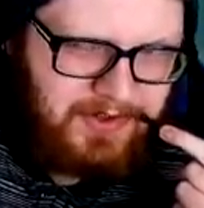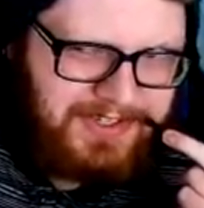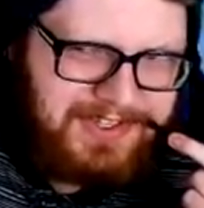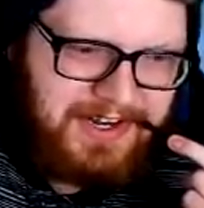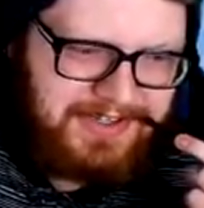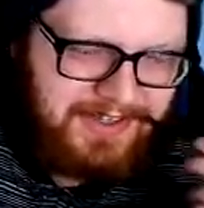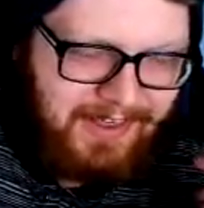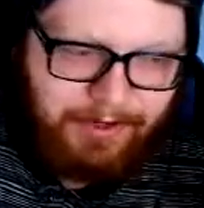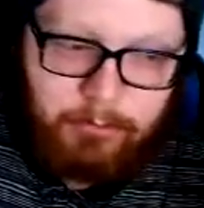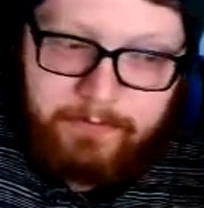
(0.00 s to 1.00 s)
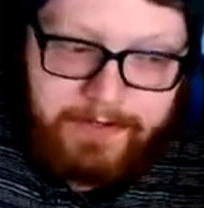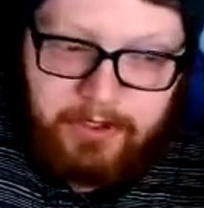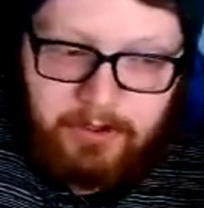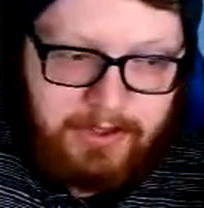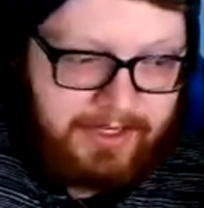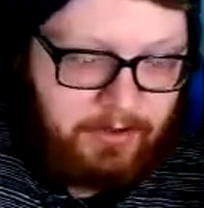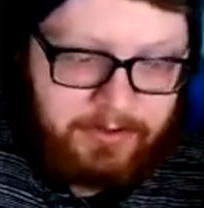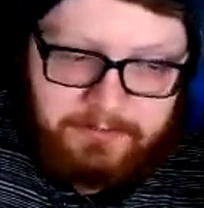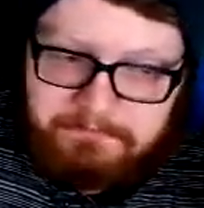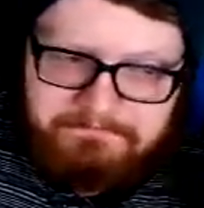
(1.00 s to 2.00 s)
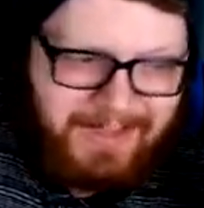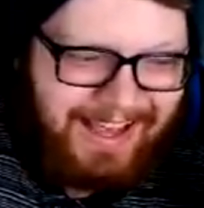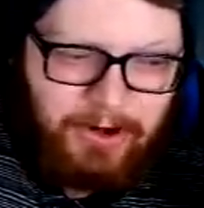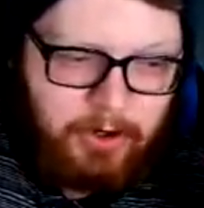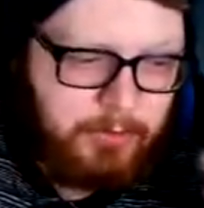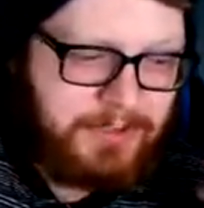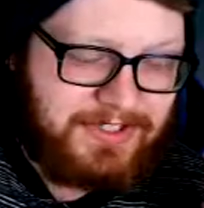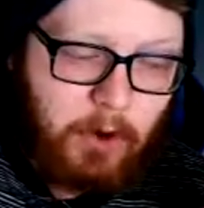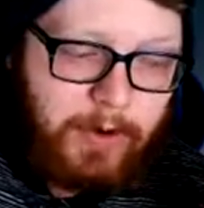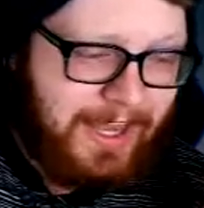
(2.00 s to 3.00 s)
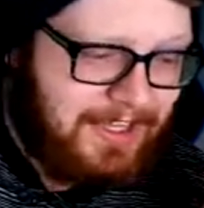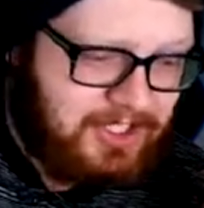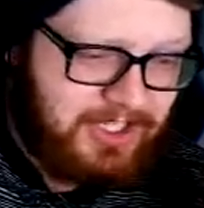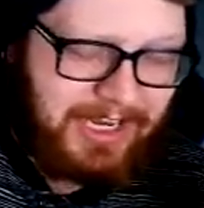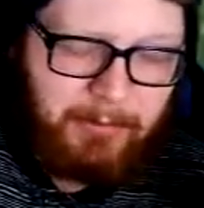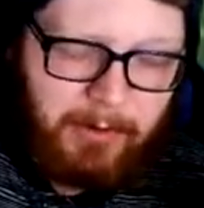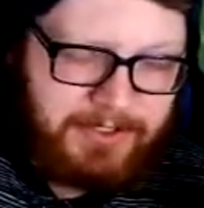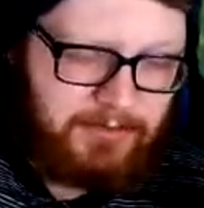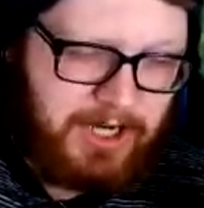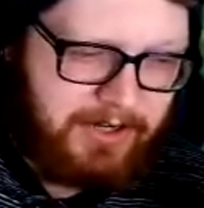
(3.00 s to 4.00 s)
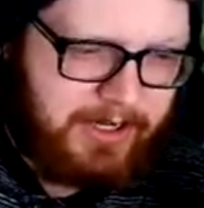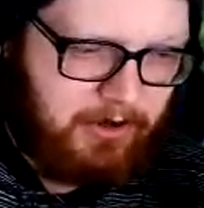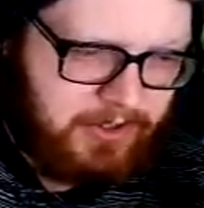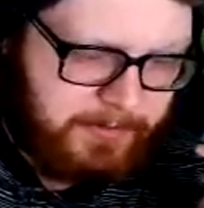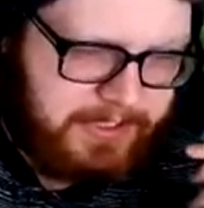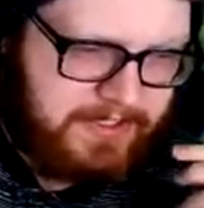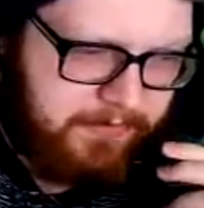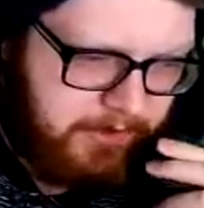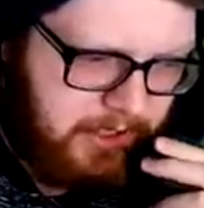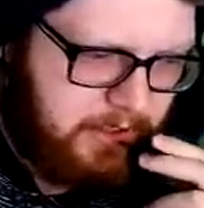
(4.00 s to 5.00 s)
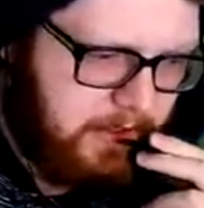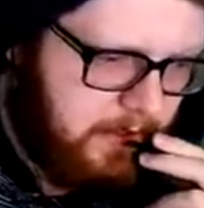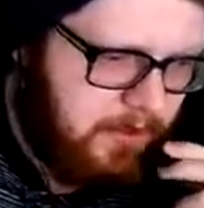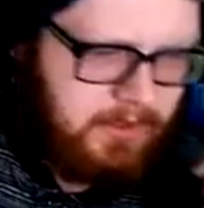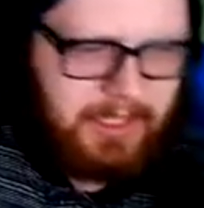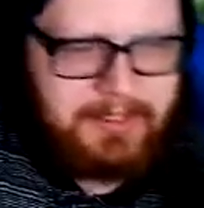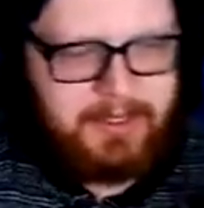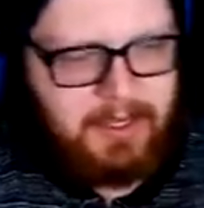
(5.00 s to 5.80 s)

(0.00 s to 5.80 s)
long as he doesn't like reveal like, I don't know, Stone Edge, probably switch out into Gyarados pretty safely. And